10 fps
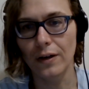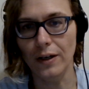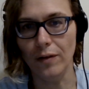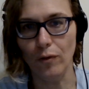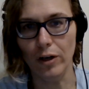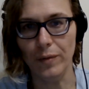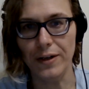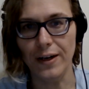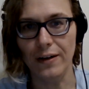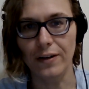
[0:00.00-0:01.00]
and wear me
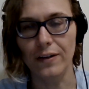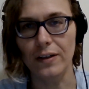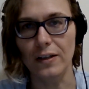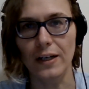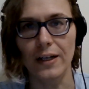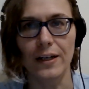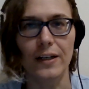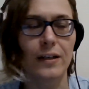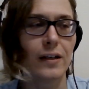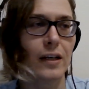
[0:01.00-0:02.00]
down until I
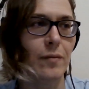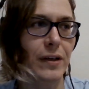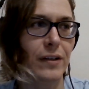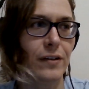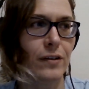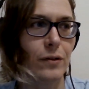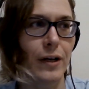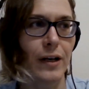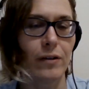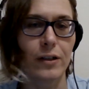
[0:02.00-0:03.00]
admitted to
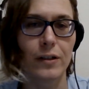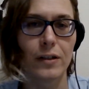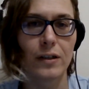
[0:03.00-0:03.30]
whatever